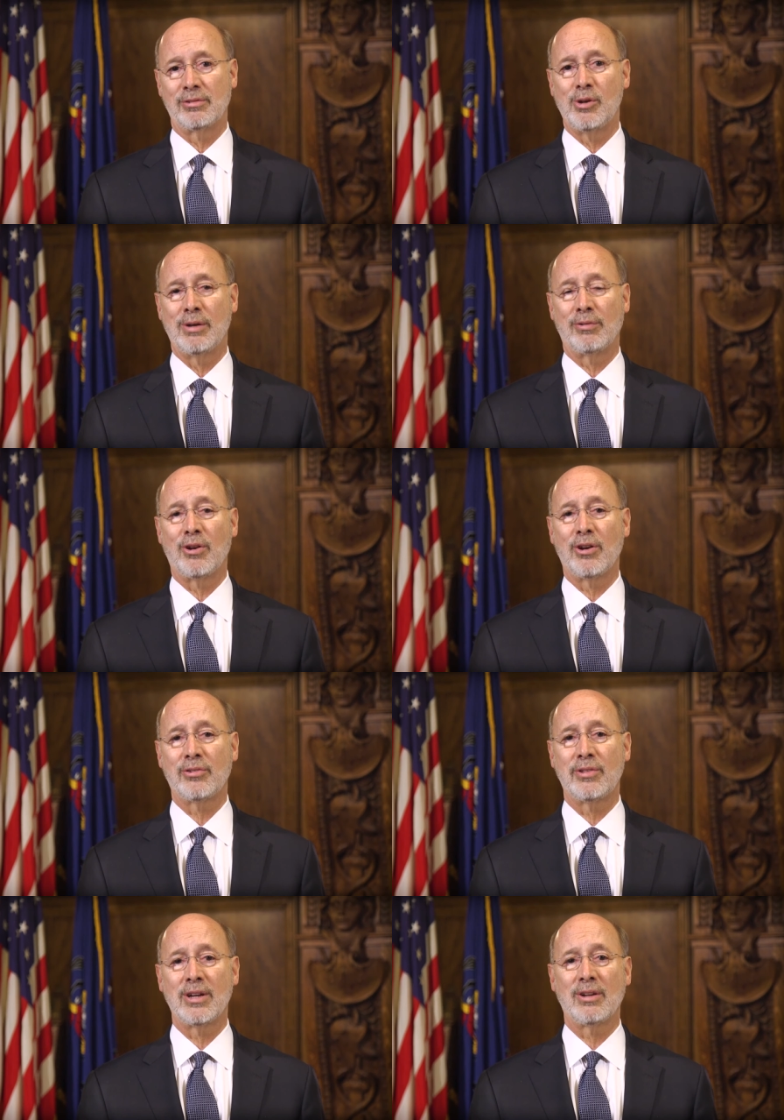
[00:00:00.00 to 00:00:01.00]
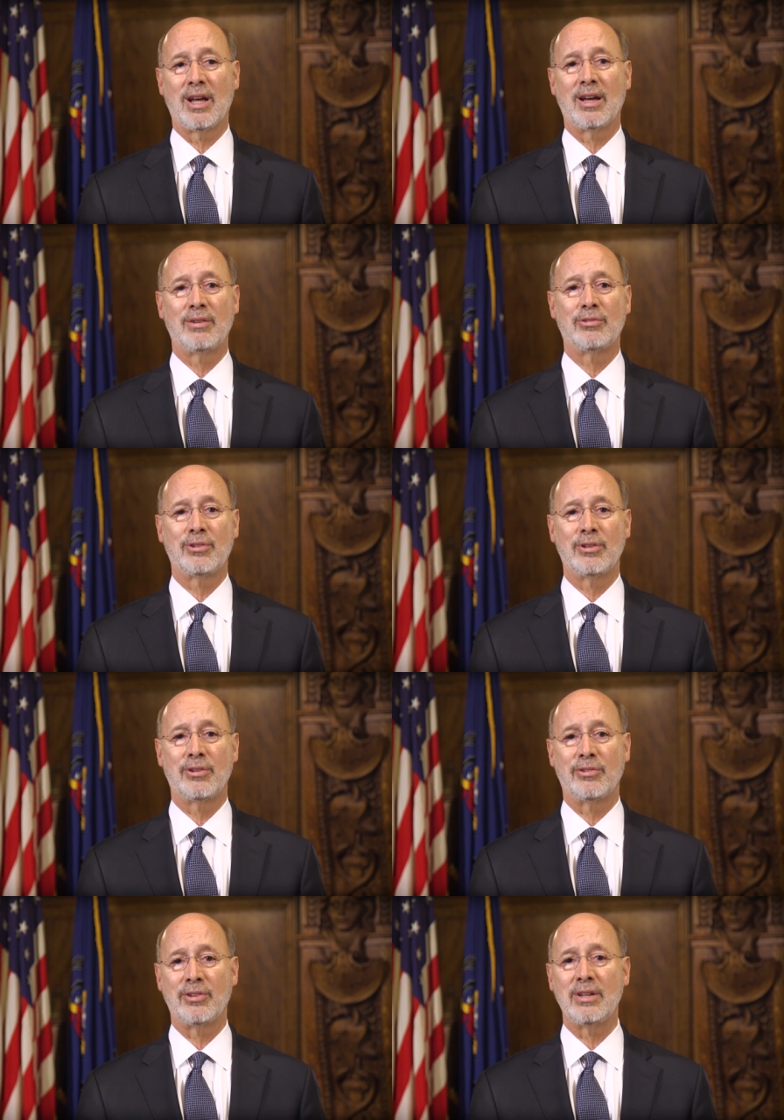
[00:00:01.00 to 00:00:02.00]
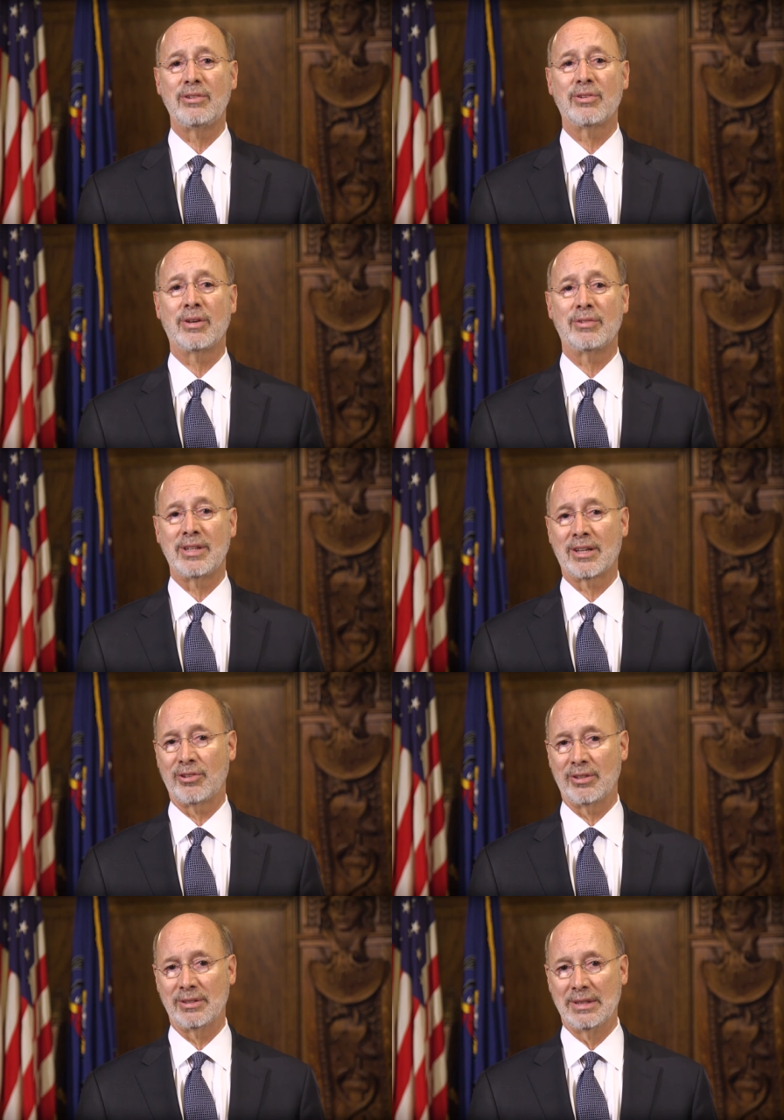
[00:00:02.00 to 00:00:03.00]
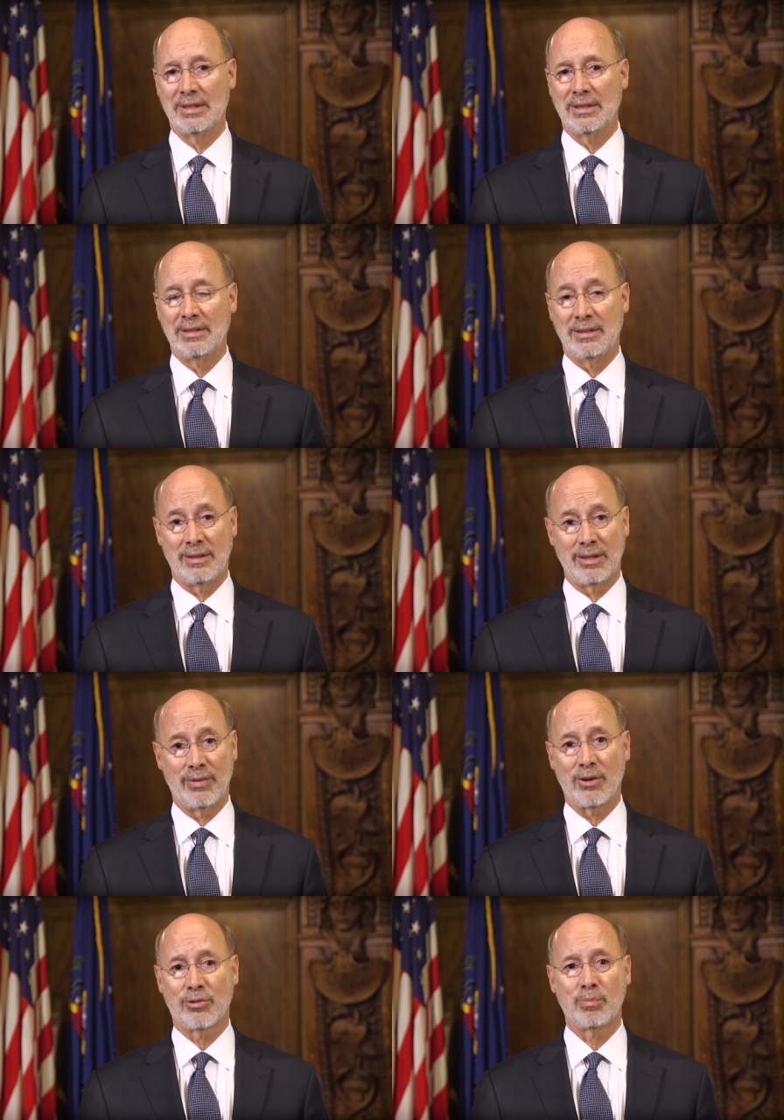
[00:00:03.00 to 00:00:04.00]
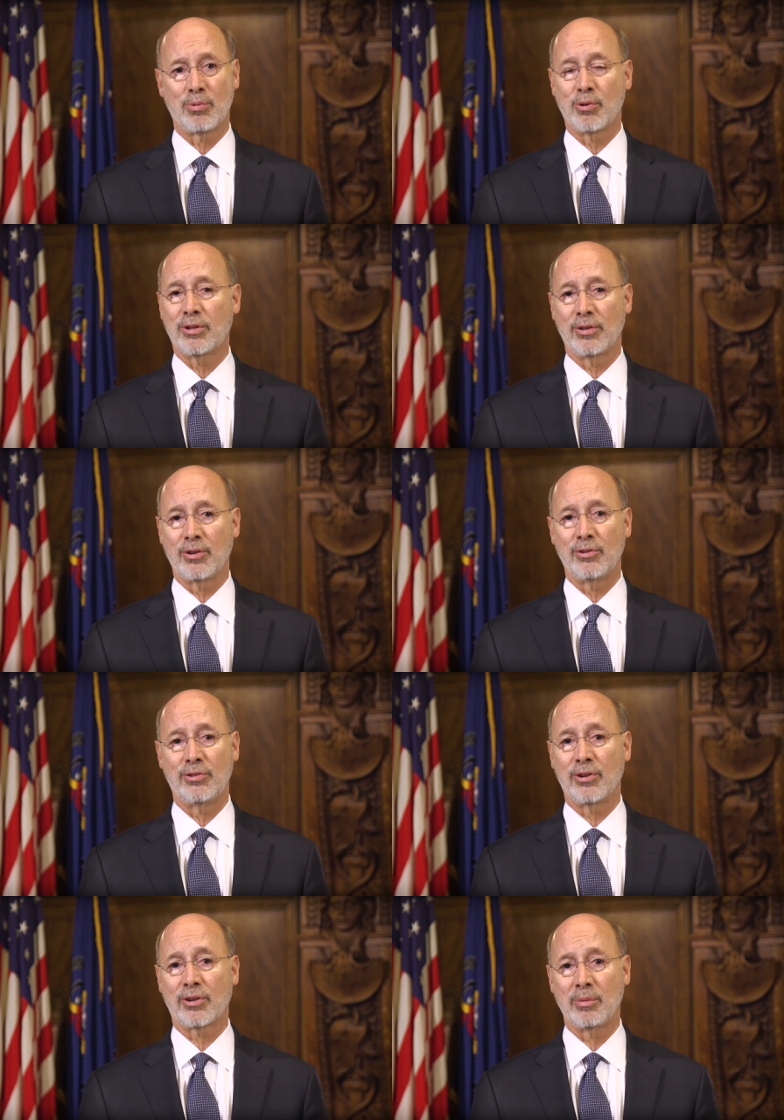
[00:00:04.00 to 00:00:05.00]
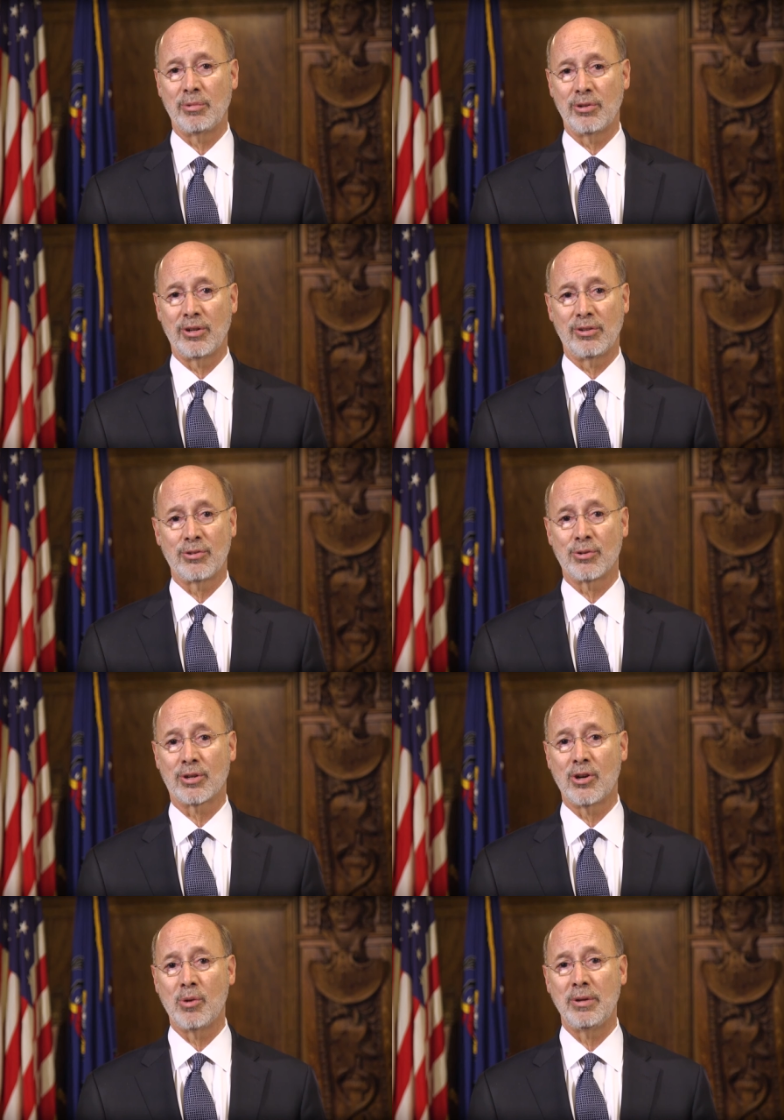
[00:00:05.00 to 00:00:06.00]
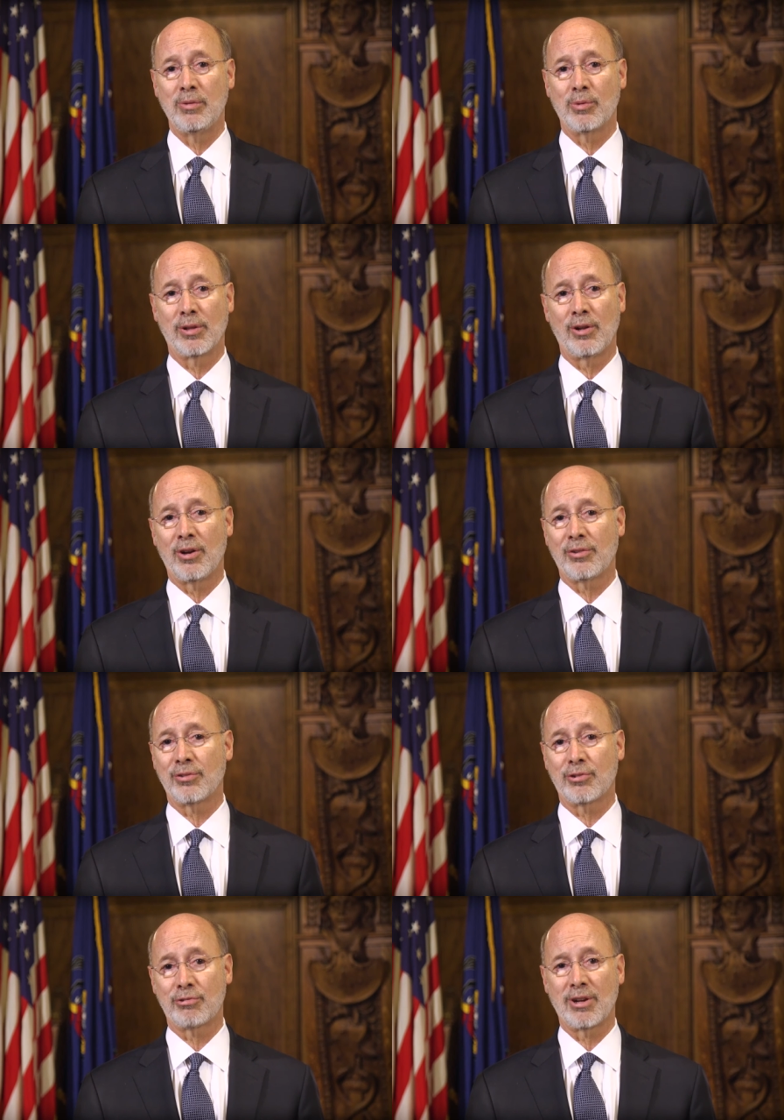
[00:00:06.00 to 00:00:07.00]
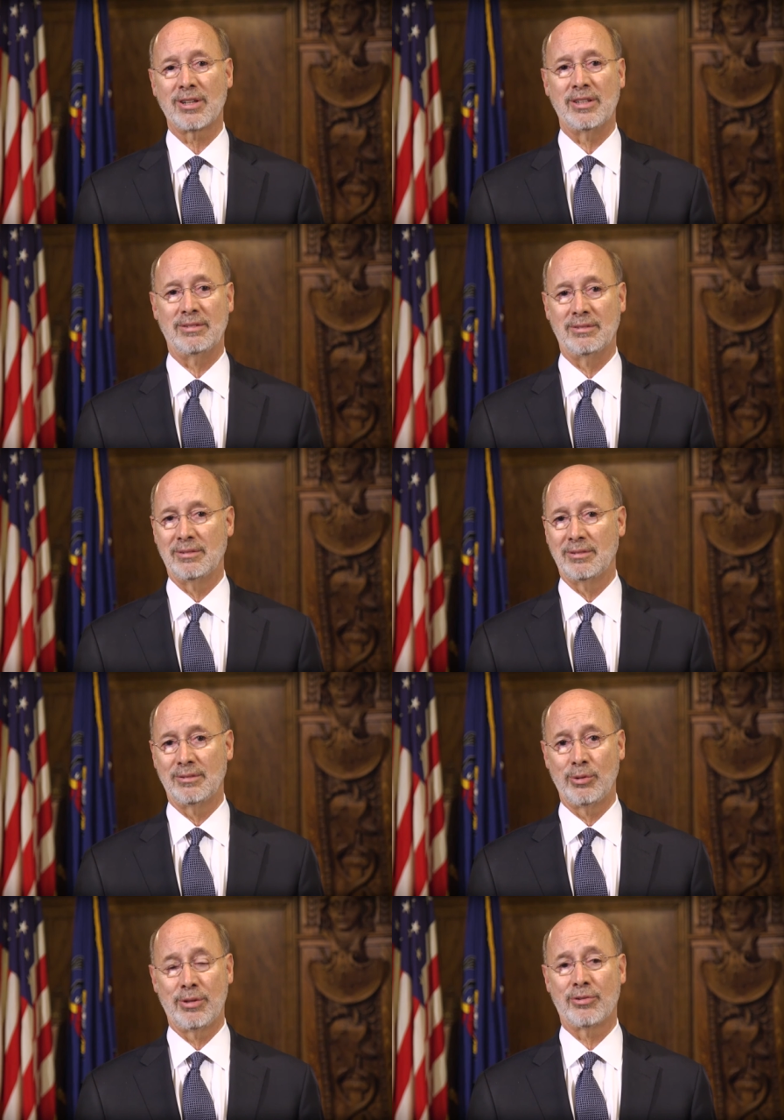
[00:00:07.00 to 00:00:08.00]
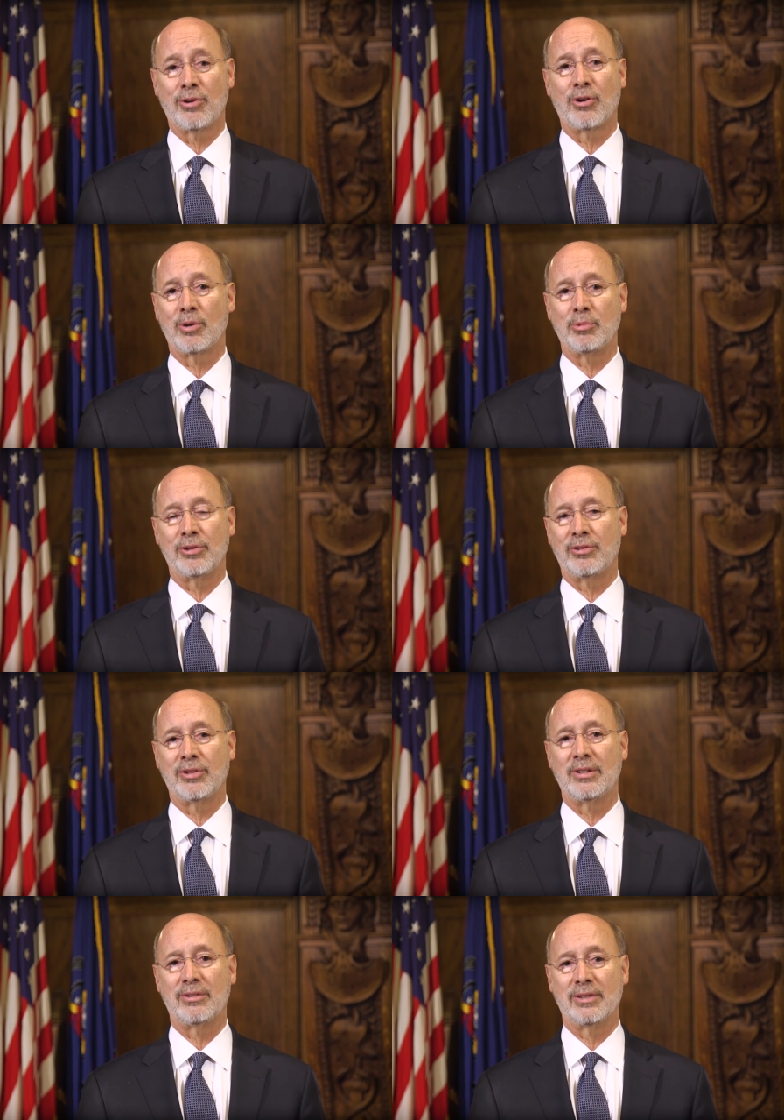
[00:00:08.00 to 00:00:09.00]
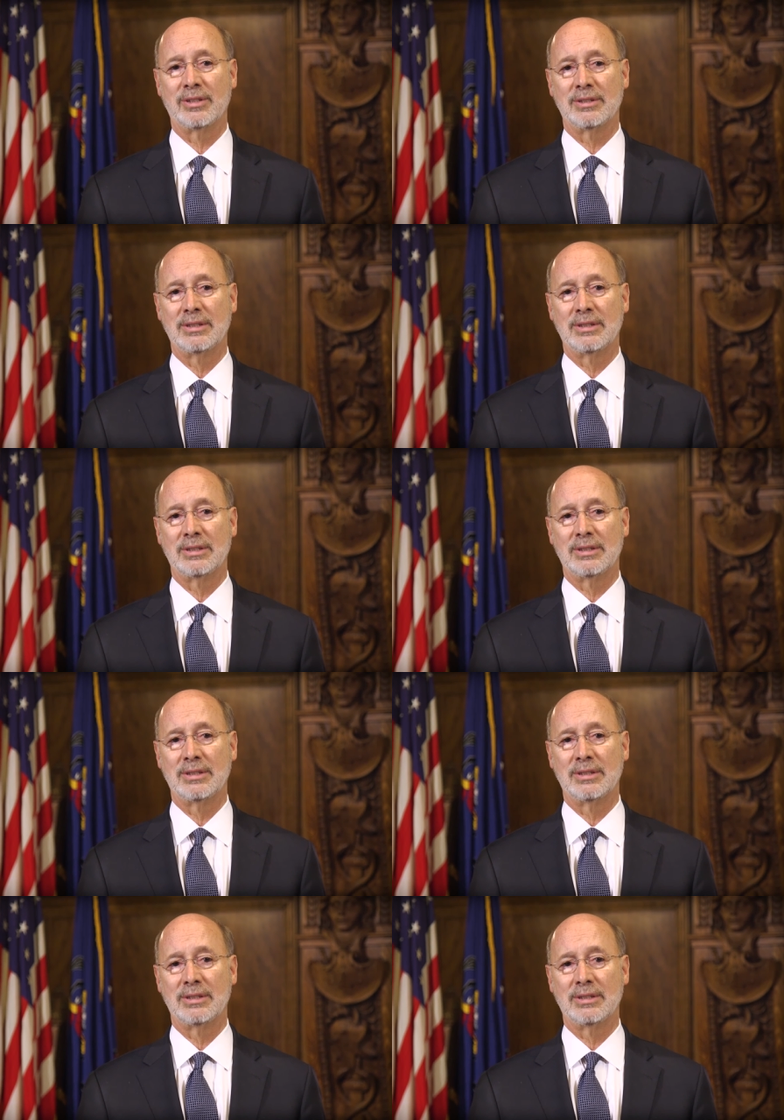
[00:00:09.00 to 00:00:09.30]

who have lost their lives to the disease of addiction and give our support to those in our communities who are coping with loss or struggling with this horrible disease.